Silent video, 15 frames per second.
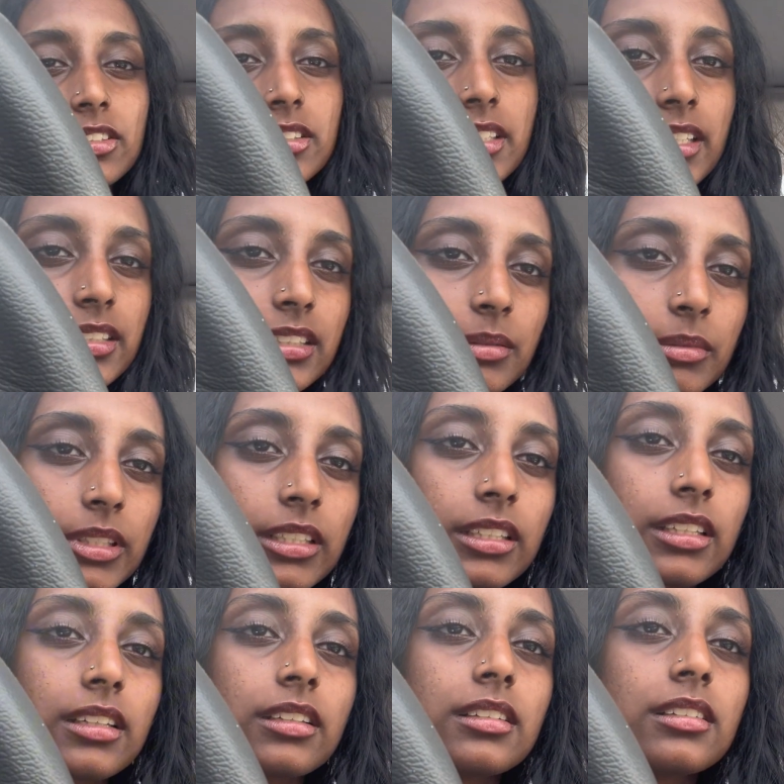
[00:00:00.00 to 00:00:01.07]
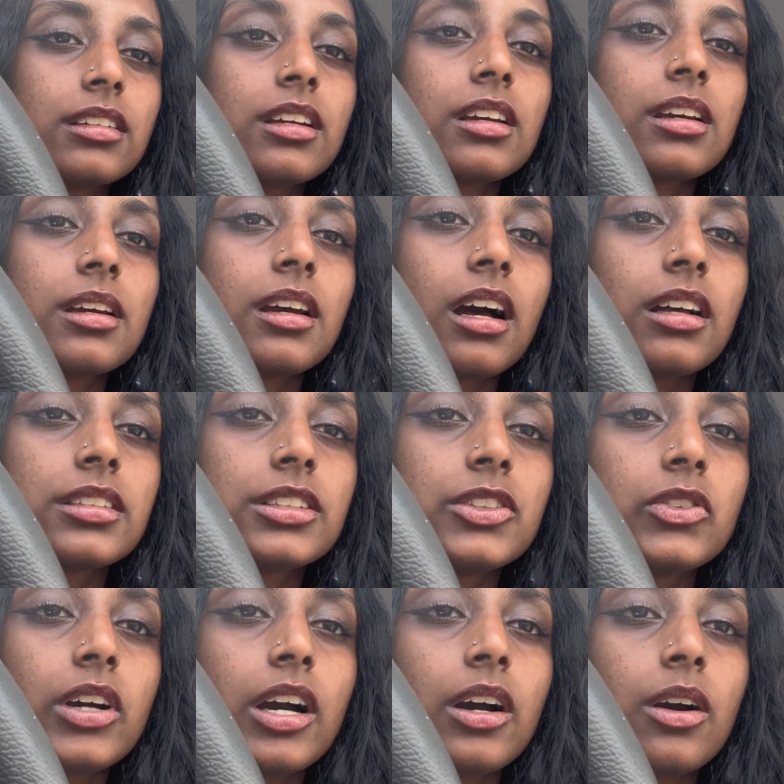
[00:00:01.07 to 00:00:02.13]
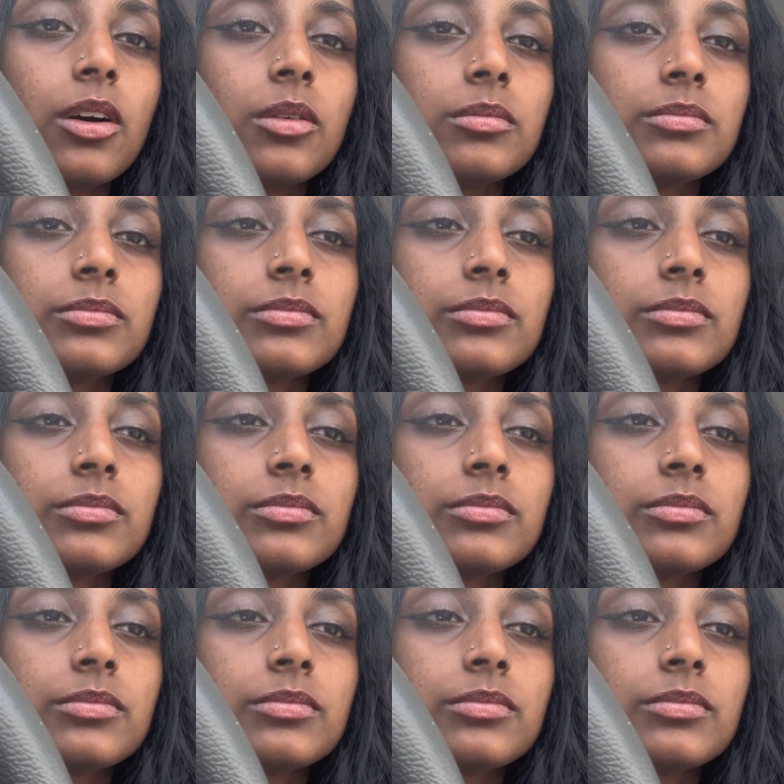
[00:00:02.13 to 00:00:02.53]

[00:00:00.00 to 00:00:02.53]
texting me again. I'll see you at home.